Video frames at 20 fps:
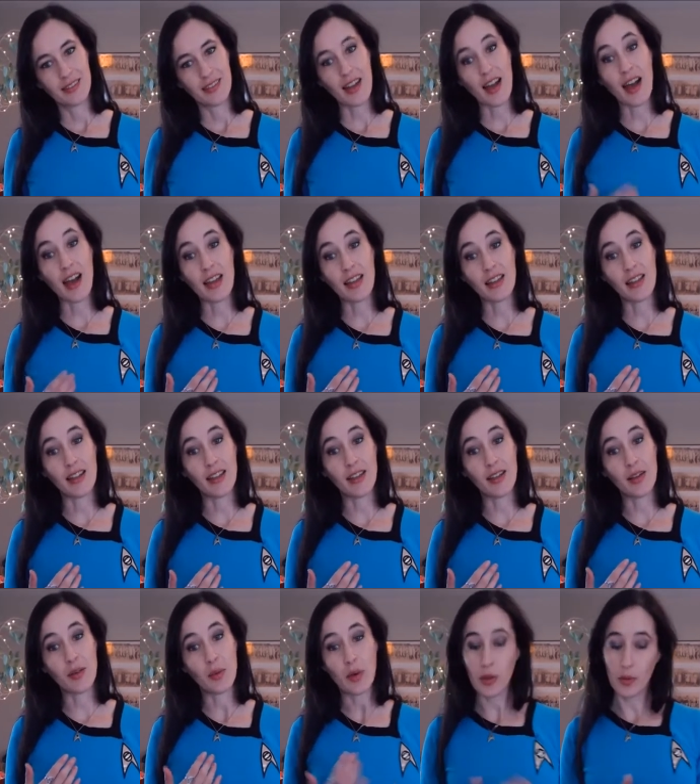I
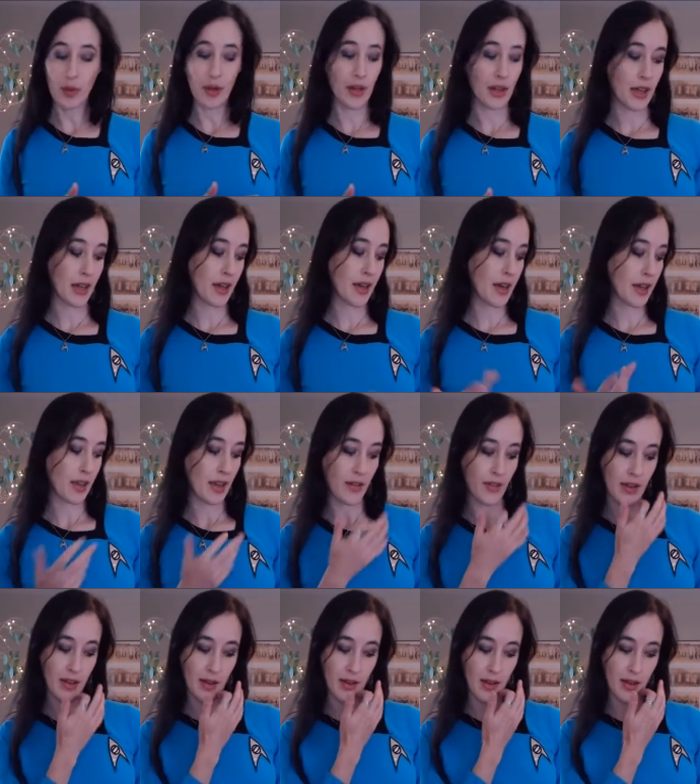will wear it again. I love
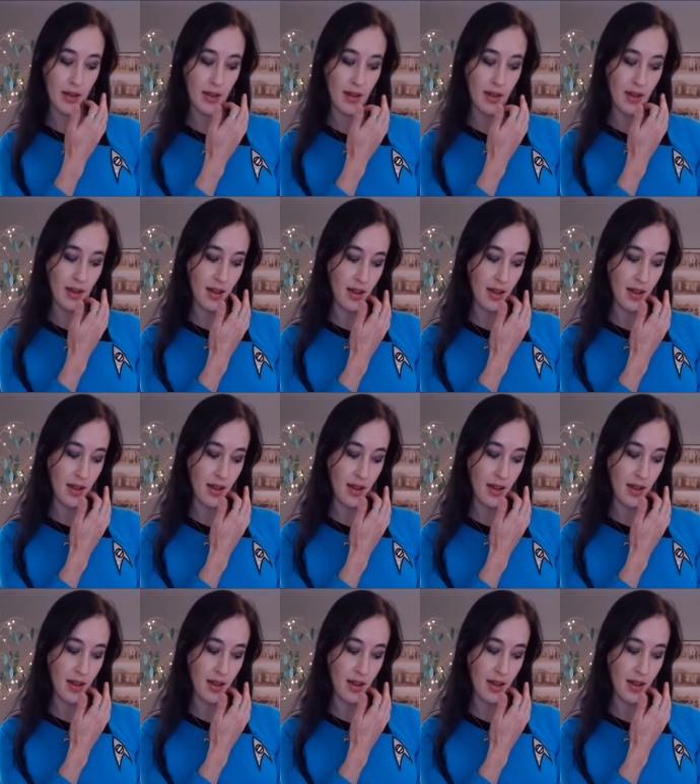it.